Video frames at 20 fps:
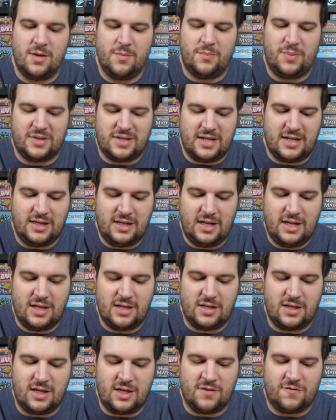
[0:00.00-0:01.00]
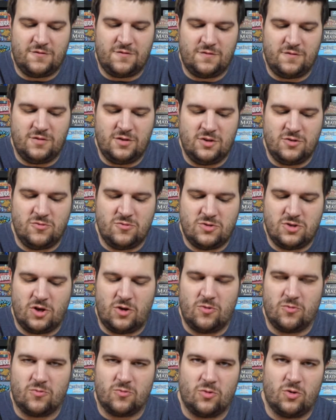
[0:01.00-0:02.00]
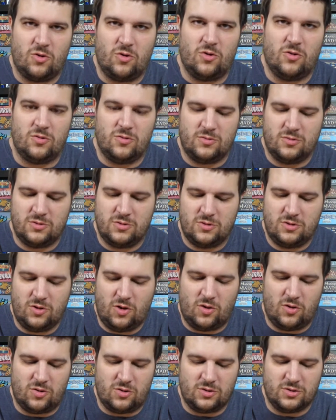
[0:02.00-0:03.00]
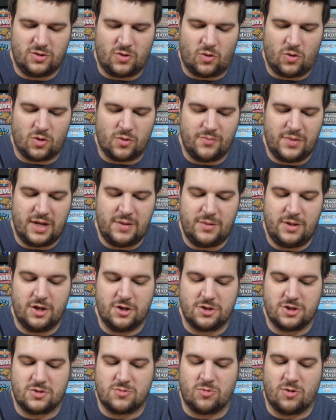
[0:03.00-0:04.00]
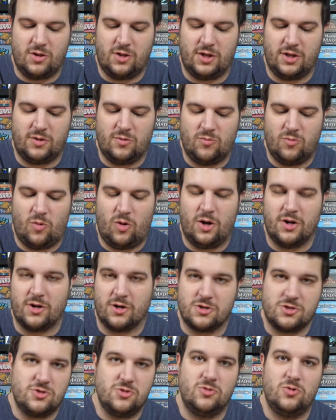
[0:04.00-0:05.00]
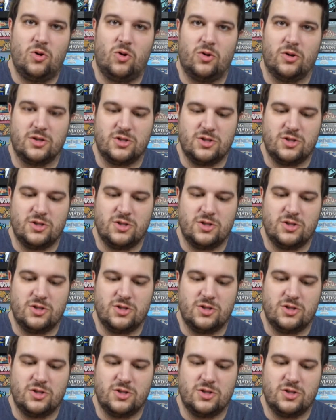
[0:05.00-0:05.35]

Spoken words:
But then again, if you don't roll gold, or maybe you're just rolling 1 or 2 gold a